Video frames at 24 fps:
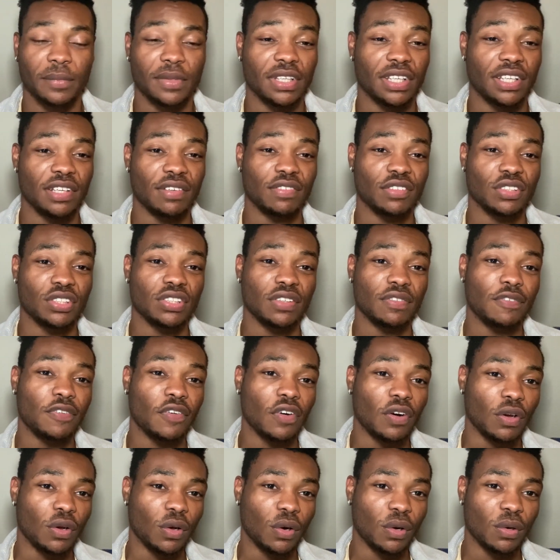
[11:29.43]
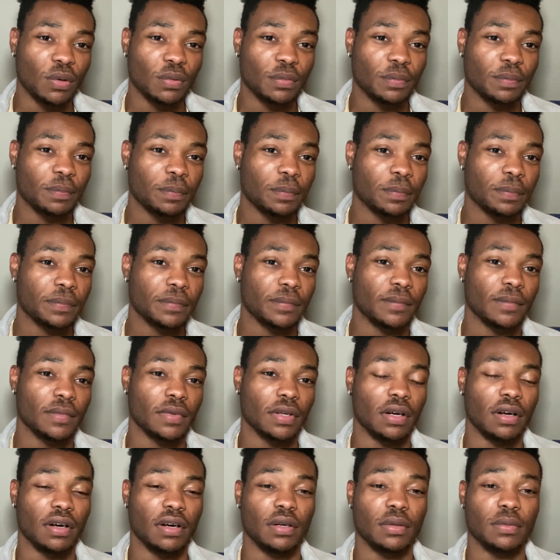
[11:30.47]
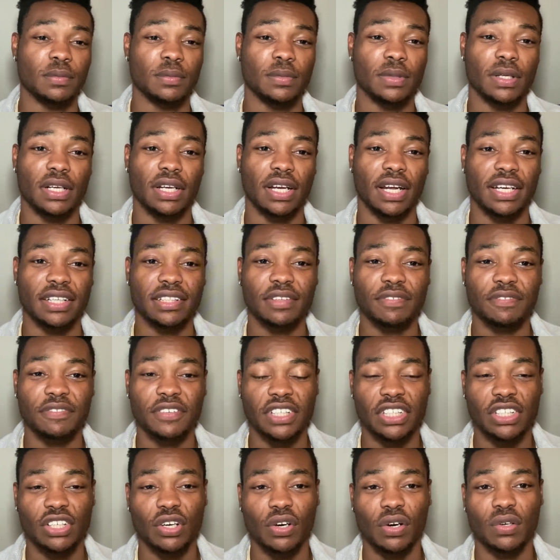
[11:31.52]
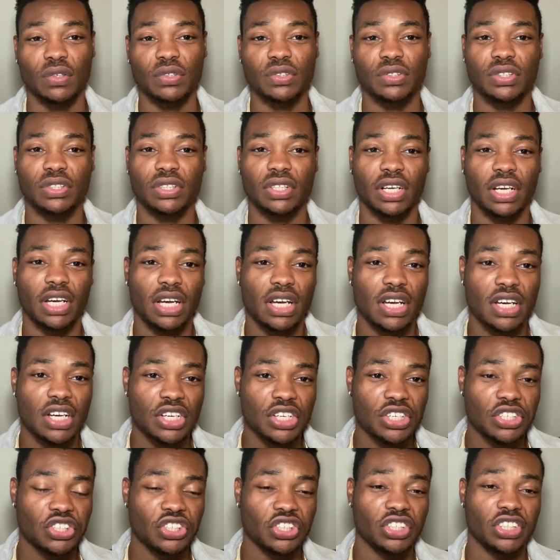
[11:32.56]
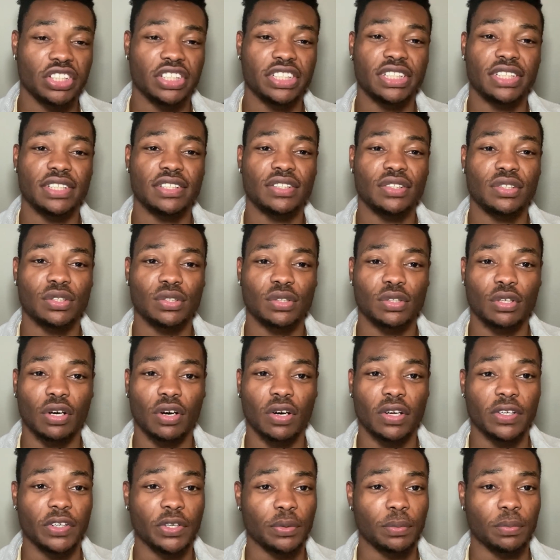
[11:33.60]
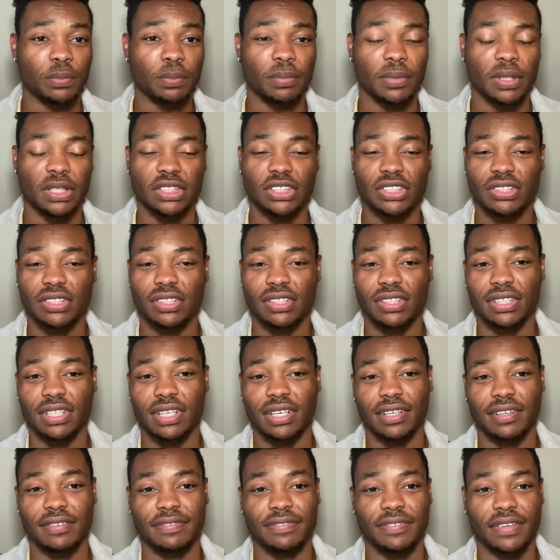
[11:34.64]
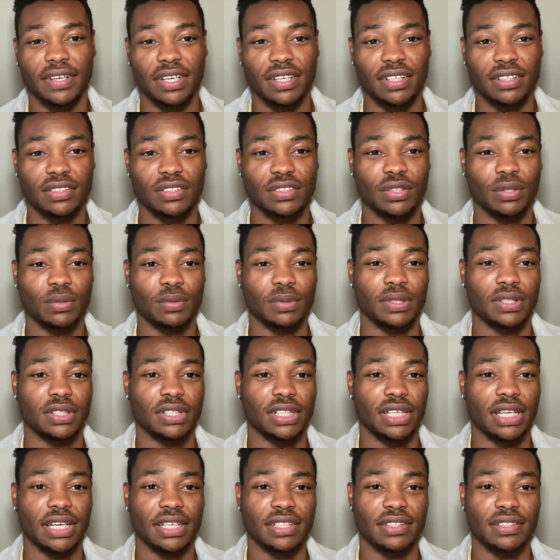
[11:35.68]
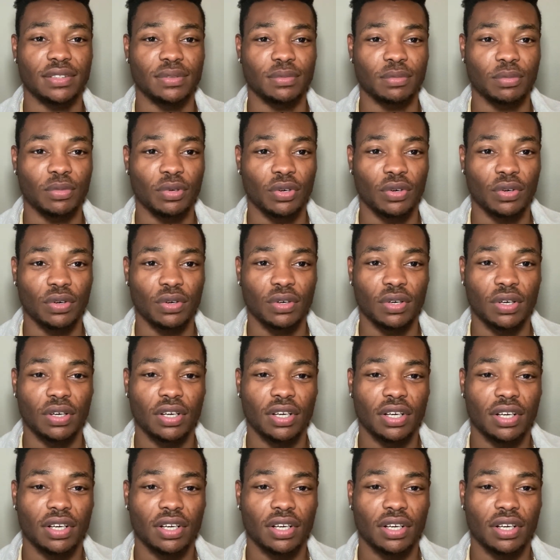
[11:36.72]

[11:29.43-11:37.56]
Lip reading: Give us a follow, like the videos, share this to other Manchester United fans so we can get some more